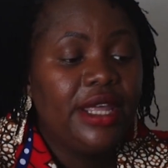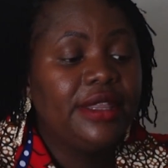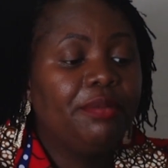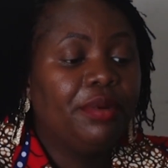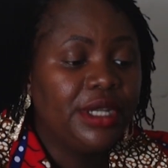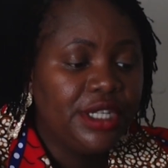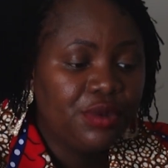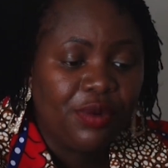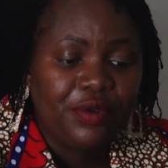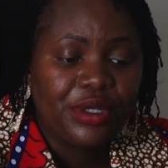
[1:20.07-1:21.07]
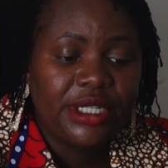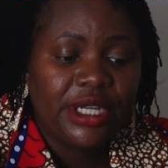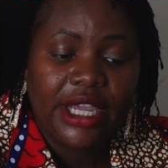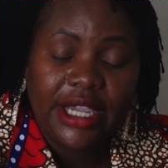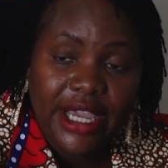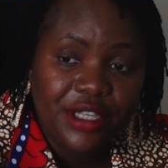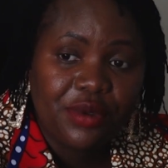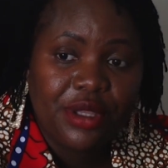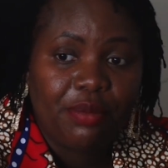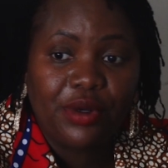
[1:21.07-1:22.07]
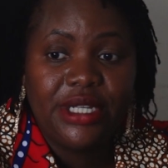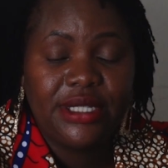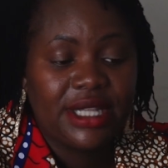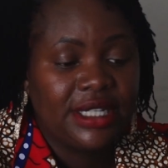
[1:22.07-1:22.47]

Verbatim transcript: The police, we've got a case with the police